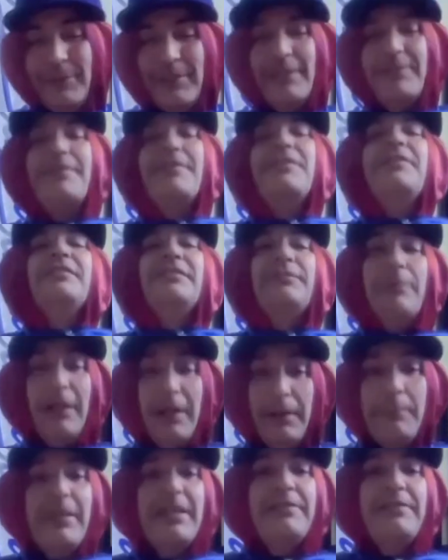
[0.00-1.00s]
it, it's an
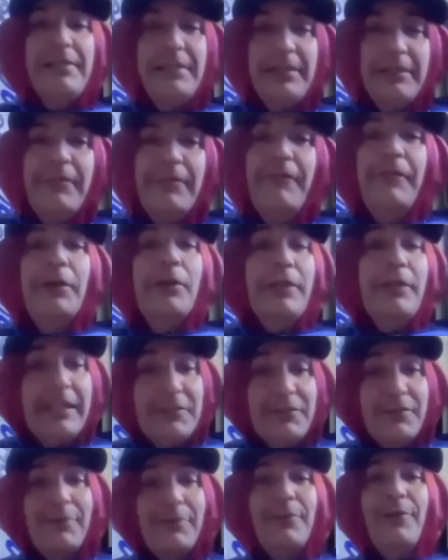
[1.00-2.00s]
amazing
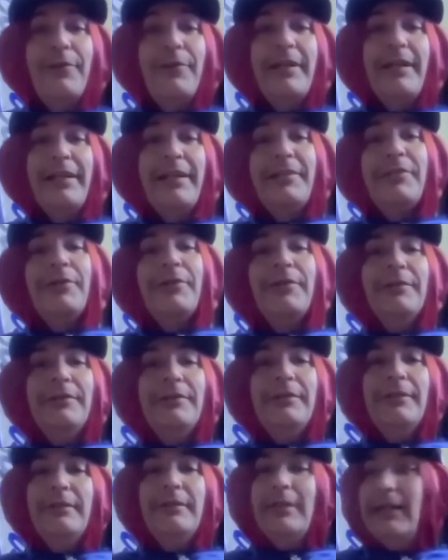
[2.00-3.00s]
feeling to know that, you know,
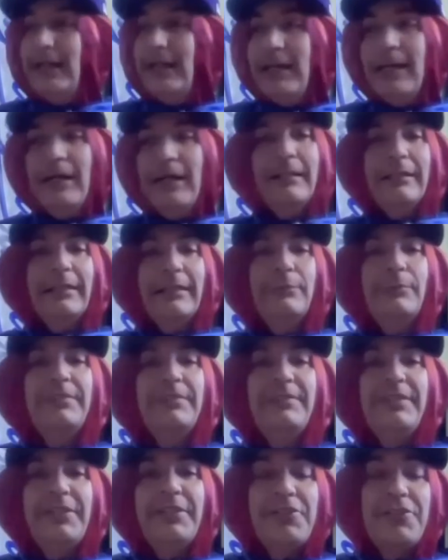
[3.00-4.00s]
I, I
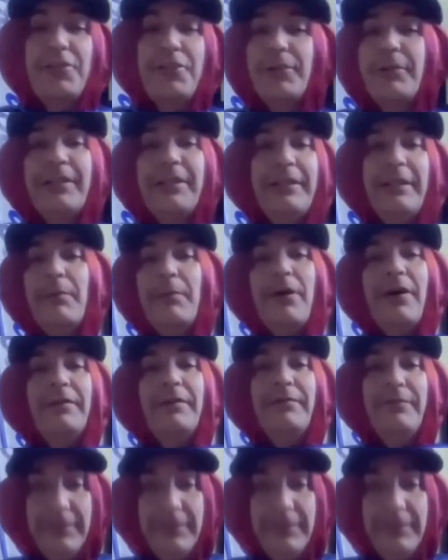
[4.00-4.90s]
was there cheering them on.